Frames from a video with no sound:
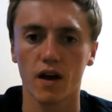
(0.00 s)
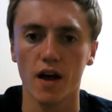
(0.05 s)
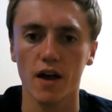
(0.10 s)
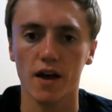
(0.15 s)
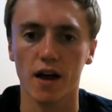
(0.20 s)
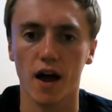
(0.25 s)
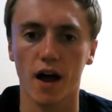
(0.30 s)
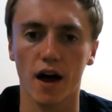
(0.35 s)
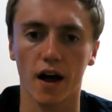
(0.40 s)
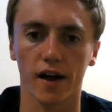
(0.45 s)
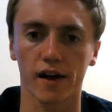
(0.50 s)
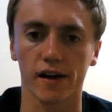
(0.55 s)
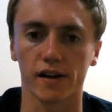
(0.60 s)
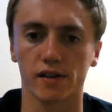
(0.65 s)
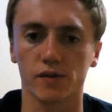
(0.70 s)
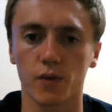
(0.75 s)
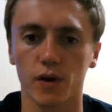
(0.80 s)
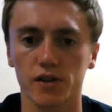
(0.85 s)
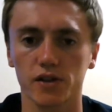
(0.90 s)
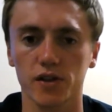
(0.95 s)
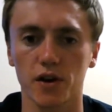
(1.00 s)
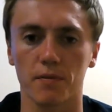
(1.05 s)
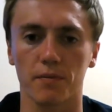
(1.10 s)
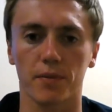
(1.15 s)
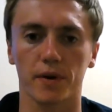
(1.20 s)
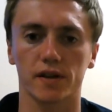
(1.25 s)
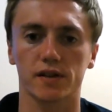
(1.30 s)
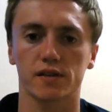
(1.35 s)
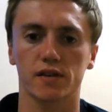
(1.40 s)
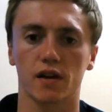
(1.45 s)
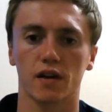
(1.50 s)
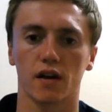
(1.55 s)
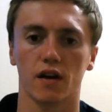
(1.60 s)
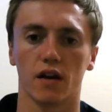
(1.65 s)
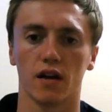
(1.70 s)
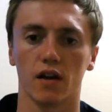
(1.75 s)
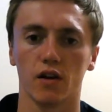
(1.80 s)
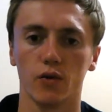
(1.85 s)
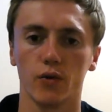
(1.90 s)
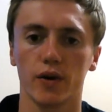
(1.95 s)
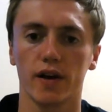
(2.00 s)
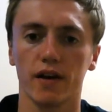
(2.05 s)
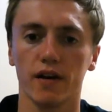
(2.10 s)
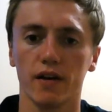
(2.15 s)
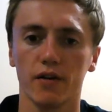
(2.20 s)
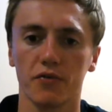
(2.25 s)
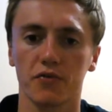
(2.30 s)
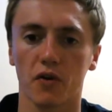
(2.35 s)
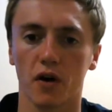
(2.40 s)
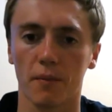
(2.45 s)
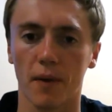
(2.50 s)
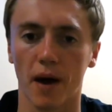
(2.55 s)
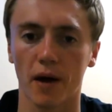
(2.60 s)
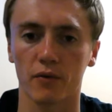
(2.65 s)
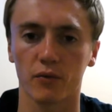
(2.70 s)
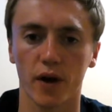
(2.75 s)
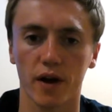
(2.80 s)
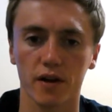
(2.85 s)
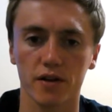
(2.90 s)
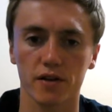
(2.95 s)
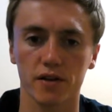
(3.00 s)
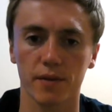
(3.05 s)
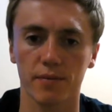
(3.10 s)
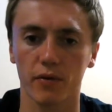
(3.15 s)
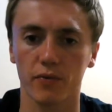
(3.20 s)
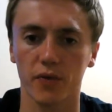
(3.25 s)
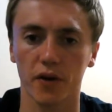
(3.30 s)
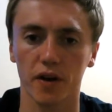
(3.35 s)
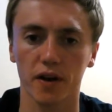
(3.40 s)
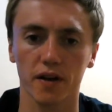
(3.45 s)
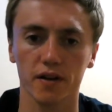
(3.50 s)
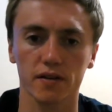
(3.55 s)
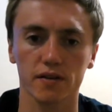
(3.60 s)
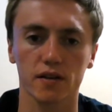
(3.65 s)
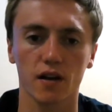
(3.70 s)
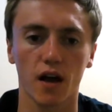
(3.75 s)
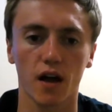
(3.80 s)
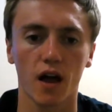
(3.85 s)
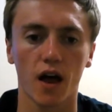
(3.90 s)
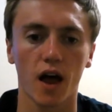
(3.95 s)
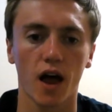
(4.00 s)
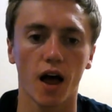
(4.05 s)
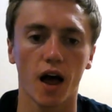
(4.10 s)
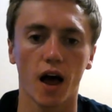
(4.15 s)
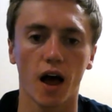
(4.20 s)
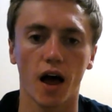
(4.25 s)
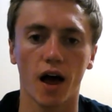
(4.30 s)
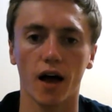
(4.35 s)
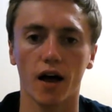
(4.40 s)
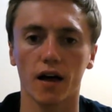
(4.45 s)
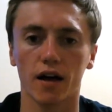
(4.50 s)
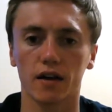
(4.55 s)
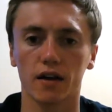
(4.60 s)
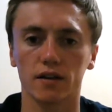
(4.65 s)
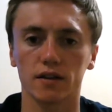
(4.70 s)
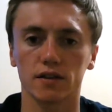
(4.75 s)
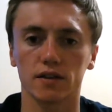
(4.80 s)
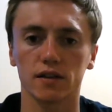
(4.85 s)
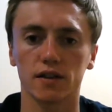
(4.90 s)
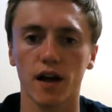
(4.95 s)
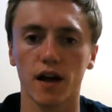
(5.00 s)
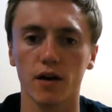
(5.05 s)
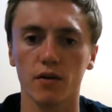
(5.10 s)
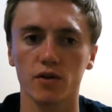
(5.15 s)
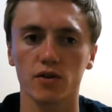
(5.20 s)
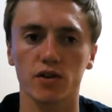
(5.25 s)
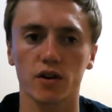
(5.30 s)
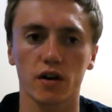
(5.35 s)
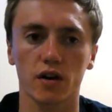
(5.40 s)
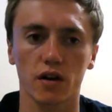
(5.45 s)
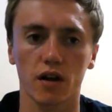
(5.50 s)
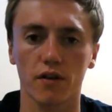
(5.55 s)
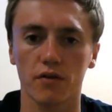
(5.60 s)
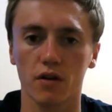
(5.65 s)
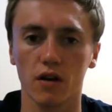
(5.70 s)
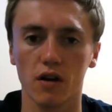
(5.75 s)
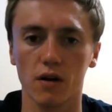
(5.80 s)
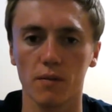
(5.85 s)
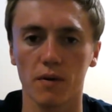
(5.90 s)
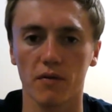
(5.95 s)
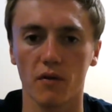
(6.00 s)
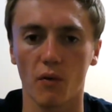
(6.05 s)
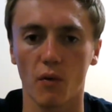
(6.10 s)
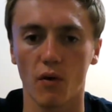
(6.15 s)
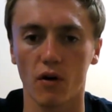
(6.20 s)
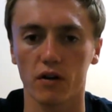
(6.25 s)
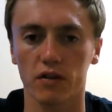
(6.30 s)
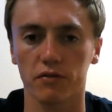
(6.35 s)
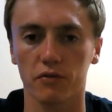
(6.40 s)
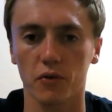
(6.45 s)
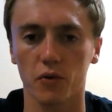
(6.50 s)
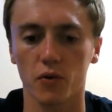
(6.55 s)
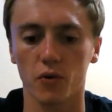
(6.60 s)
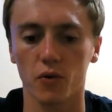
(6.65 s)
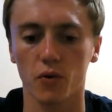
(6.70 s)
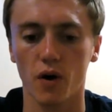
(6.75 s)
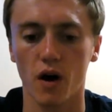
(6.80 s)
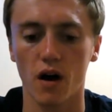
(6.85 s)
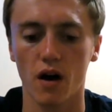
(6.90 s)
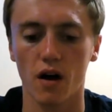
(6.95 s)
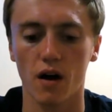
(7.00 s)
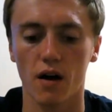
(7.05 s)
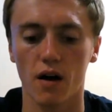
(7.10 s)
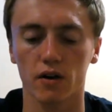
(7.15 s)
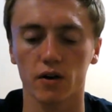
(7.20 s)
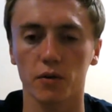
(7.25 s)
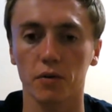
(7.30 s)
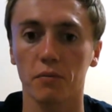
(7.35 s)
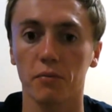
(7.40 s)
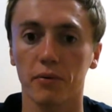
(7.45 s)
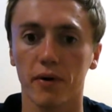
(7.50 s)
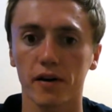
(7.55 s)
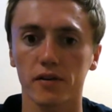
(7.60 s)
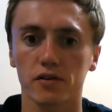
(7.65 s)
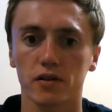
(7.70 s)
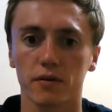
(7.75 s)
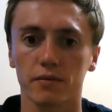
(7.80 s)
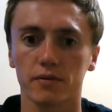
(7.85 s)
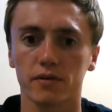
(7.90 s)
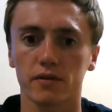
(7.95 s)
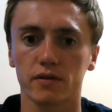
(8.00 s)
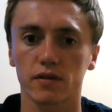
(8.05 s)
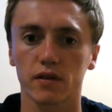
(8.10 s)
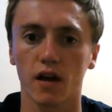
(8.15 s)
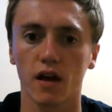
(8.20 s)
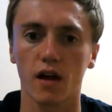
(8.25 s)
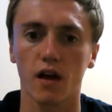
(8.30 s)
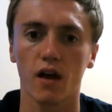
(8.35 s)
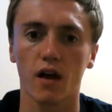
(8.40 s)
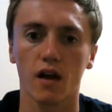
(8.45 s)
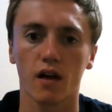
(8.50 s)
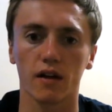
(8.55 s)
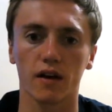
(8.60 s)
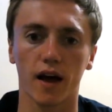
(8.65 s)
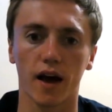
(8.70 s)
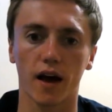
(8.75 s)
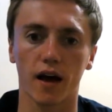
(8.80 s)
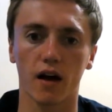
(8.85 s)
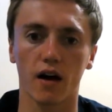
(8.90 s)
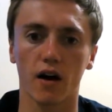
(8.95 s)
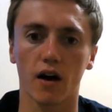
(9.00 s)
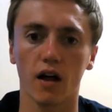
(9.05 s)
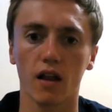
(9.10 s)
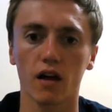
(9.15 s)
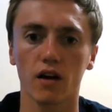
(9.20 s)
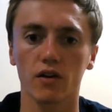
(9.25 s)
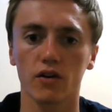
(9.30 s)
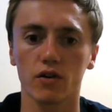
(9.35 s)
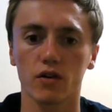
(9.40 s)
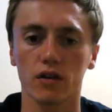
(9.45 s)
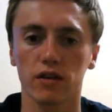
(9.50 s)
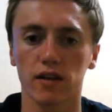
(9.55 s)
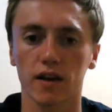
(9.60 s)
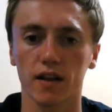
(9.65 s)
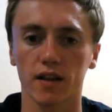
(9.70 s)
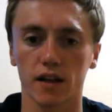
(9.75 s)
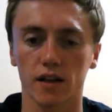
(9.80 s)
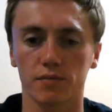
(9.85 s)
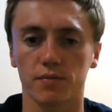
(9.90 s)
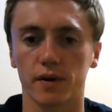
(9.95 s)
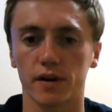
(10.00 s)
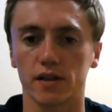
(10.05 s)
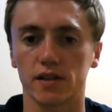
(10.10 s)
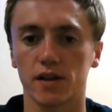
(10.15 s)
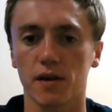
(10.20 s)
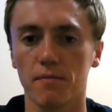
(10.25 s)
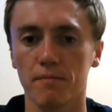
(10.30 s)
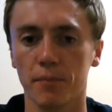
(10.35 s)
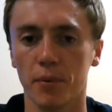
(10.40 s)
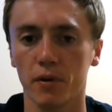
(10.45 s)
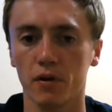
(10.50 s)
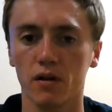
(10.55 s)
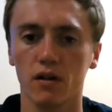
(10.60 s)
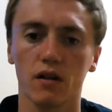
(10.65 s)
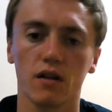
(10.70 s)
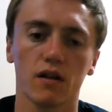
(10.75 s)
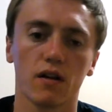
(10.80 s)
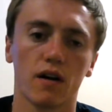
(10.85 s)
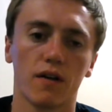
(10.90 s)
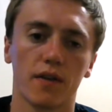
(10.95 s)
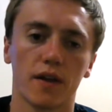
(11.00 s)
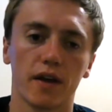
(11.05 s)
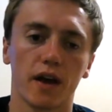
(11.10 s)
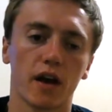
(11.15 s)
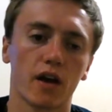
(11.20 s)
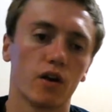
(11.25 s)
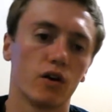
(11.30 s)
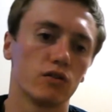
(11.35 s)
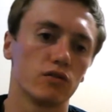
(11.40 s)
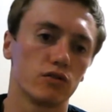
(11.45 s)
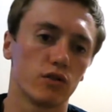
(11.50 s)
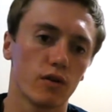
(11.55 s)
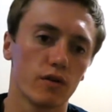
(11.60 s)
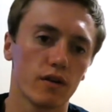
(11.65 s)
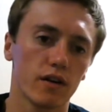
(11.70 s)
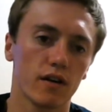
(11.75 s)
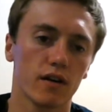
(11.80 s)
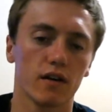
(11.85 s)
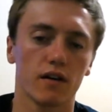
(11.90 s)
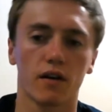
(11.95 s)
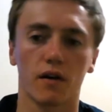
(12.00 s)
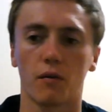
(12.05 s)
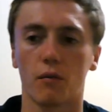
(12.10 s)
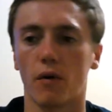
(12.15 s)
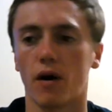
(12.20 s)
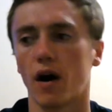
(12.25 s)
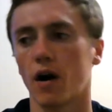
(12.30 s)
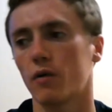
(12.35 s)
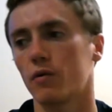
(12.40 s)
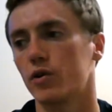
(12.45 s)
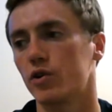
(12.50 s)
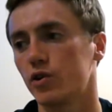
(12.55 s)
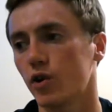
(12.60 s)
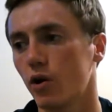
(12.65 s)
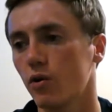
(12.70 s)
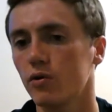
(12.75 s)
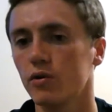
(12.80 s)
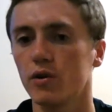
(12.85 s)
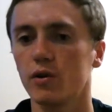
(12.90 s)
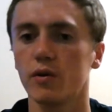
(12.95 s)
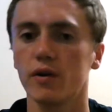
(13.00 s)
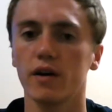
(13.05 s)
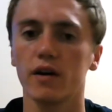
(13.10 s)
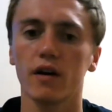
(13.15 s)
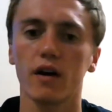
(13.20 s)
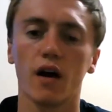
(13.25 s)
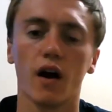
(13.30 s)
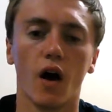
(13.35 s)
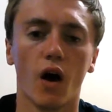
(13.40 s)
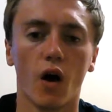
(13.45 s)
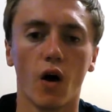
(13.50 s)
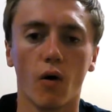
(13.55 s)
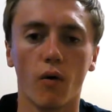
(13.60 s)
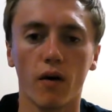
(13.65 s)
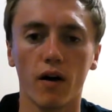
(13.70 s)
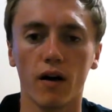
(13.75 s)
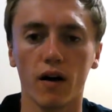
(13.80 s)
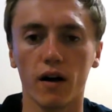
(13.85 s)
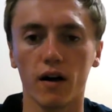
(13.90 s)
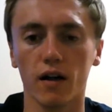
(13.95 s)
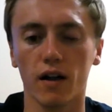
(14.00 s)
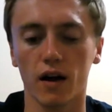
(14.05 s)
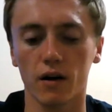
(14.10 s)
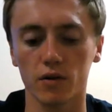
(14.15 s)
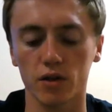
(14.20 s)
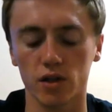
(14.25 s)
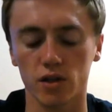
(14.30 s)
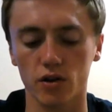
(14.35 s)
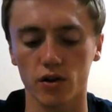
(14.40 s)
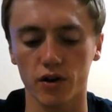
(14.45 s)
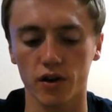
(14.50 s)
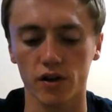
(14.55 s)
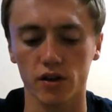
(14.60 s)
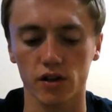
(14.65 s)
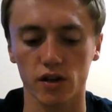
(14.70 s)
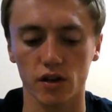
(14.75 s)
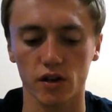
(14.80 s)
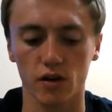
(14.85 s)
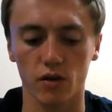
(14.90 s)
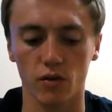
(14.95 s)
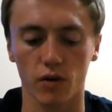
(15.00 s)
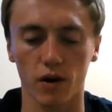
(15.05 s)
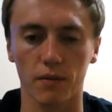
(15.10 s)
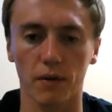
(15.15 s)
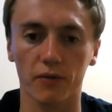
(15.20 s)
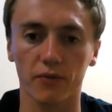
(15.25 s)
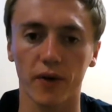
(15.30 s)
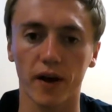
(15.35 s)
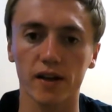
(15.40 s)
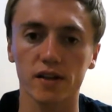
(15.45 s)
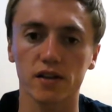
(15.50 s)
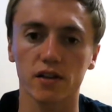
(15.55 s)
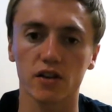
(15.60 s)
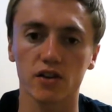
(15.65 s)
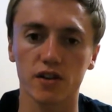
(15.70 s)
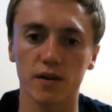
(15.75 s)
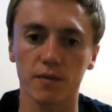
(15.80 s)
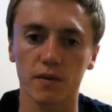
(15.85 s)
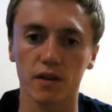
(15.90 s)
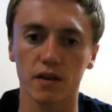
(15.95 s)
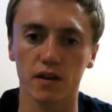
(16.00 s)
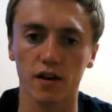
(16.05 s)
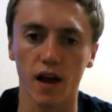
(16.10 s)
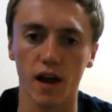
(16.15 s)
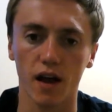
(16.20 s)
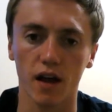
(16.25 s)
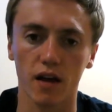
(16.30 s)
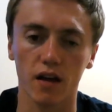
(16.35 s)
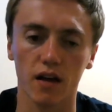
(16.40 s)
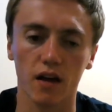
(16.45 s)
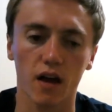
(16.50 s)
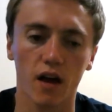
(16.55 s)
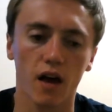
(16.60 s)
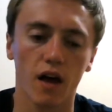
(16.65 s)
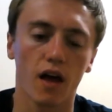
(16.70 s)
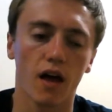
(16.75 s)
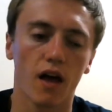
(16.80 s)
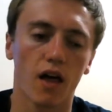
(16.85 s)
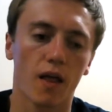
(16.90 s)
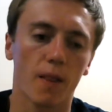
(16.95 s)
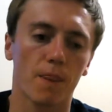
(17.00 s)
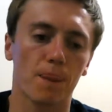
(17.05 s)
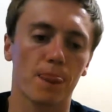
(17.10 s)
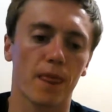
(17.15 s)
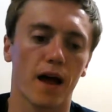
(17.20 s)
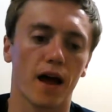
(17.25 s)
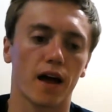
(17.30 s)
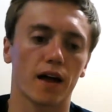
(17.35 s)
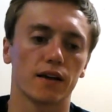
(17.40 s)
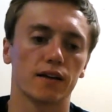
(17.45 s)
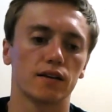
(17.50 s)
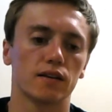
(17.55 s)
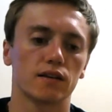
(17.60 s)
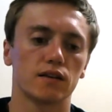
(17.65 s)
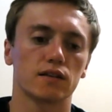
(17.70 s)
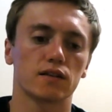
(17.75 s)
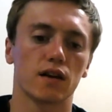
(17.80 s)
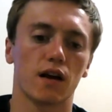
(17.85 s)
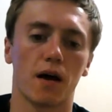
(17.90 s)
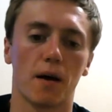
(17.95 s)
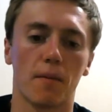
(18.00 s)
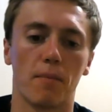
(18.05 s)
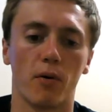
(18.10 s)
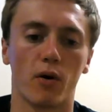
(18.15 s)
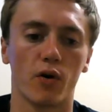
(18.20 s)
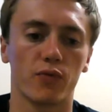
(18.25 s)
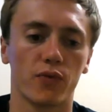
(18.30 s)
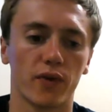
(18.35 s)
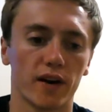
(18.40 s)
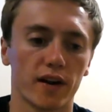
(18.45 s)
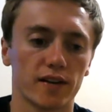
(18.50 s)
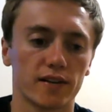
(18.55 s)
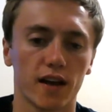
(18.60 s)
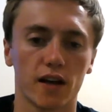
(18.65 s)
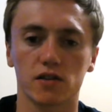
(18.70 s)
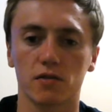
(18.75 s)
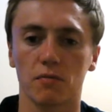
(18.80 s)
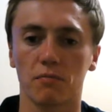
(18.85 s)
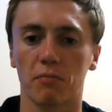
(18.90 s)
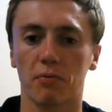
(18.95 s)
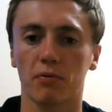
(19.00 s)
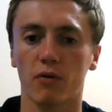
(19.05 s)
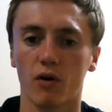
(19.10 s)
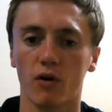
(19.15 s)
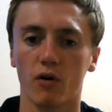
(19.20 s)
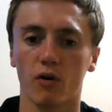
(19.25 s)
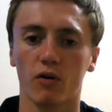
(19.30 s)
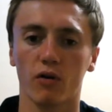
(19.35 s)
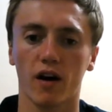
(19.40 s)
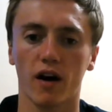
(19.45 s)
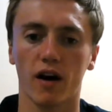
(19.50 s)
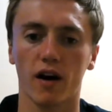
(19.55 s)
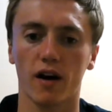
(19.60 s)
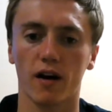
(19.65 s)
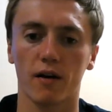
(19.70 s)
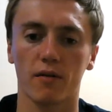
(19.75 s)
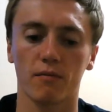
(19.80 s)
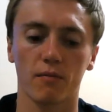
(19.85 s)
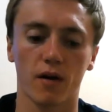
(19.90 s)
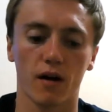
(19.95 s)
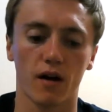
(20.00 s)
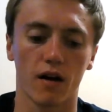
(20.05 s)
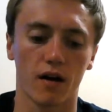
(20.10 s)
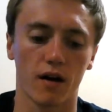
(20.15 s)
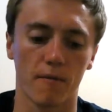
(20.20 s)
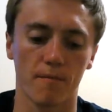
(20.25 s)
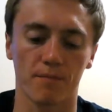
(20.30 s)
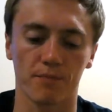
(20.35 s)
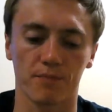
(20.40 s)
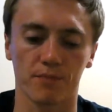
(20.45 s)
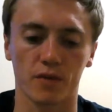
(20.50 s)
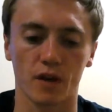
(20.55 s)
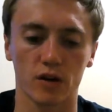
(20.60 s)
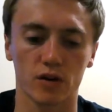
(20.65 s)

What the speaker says: Hey guys, what's up? It's Luke here from Enraged Hippo Fitness, and today we're just going to give you a little bit of a walkthrough doing press-ups. Now, a lot of you'll think that's pretty simple and that you can all do it, and why are we showing you it? Well, I was talking to one of my friends in the gym the other day, and her boyfriend had set some program.